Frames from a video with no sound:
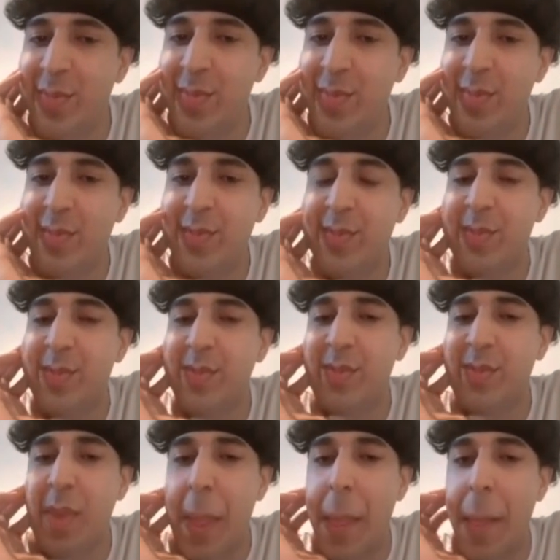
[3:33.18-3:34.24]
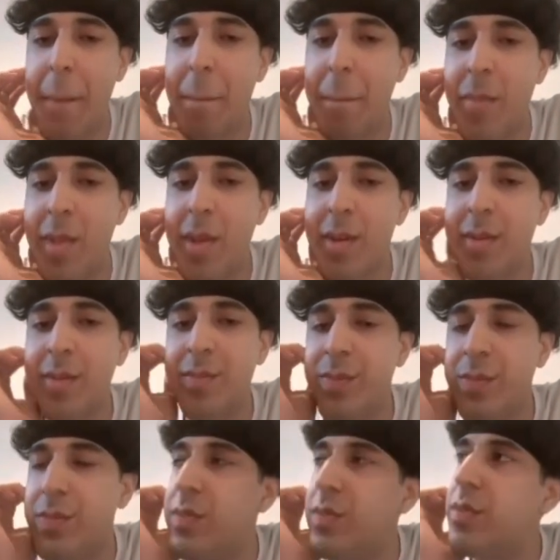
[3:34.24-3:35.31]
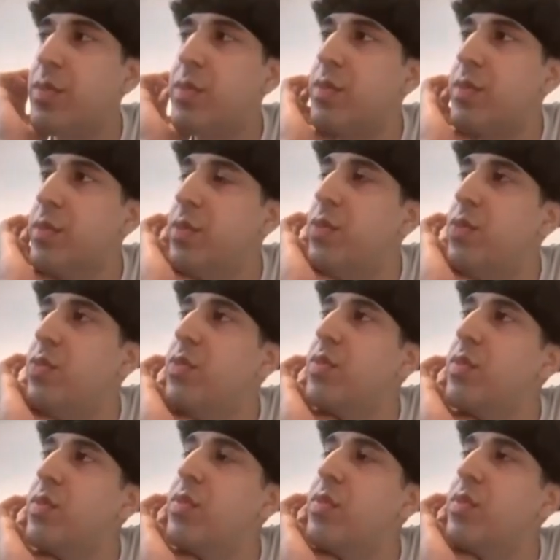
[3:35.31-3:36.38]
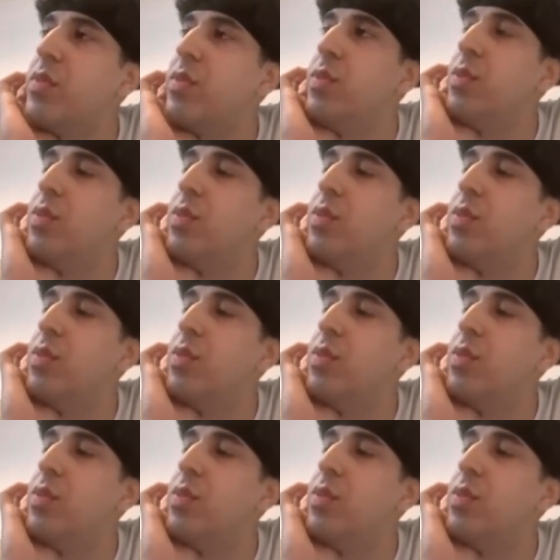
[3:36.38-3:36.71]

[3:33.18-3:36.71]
This person isn't speaking.